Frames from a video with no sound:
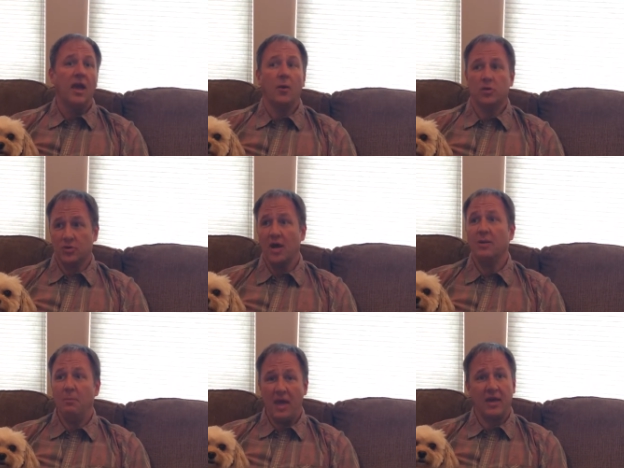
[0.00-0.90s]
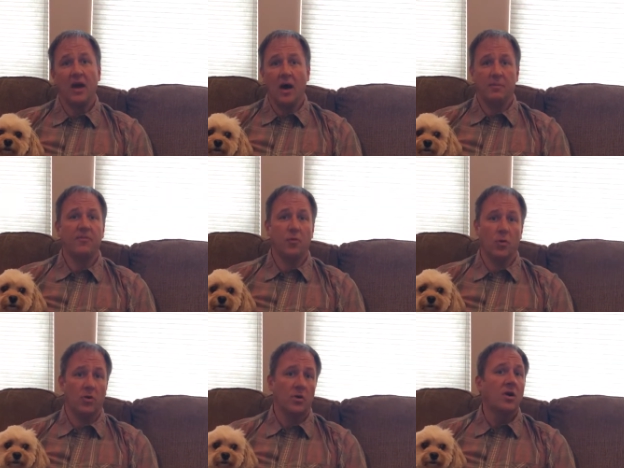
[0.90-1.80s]
and were trying to make up
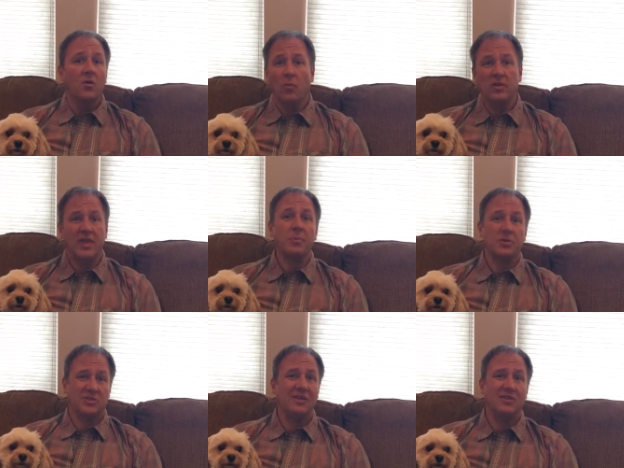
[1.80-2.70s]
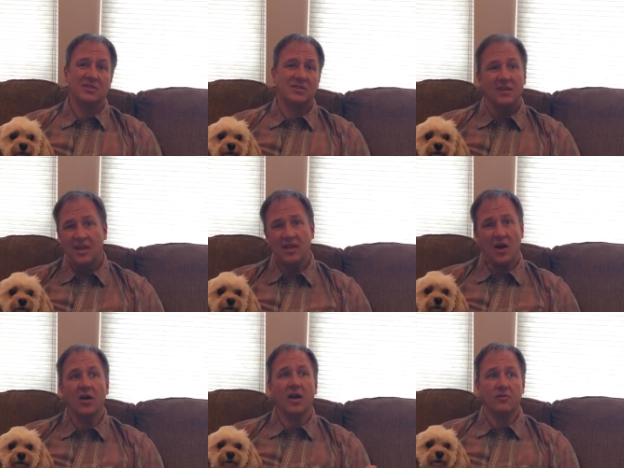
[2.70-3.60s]
for what they perceived as an
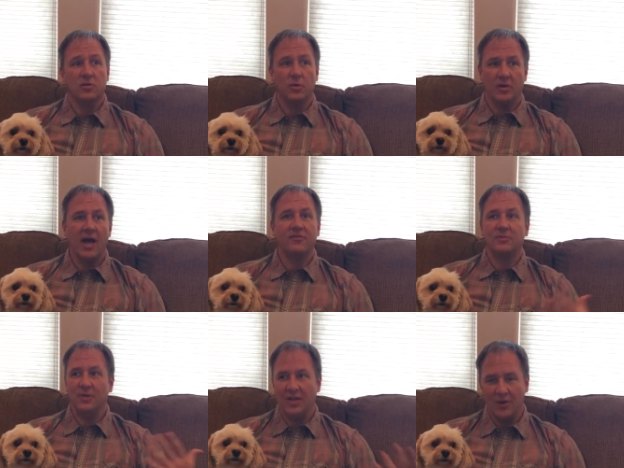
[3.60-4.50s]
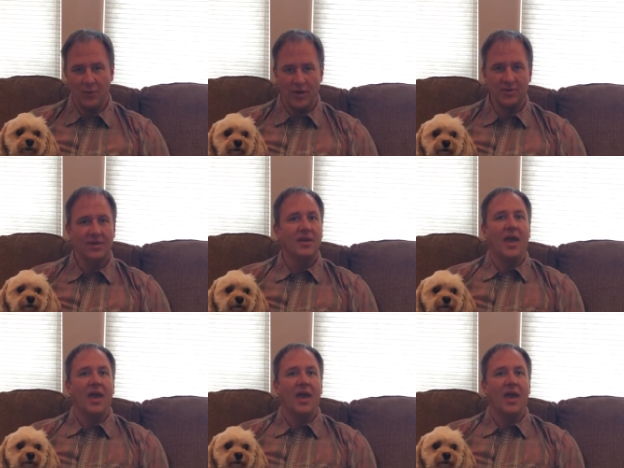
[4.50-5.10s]
uncomfortable life to begin with.